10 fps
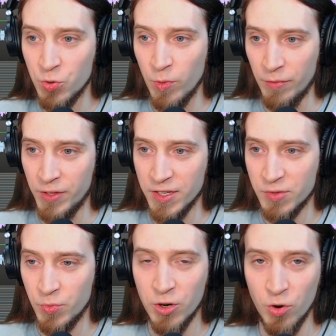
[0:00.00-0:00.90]
with this
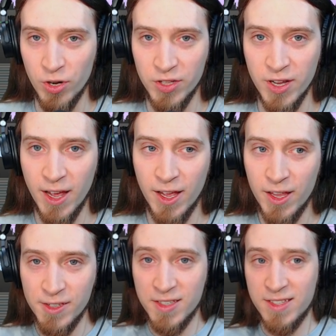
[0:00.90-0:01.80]
recorded
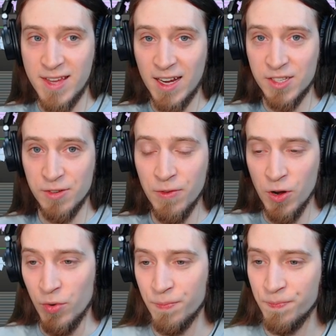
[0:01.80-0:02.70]

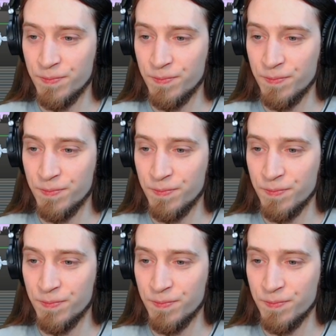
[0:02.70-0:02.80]
saxophone.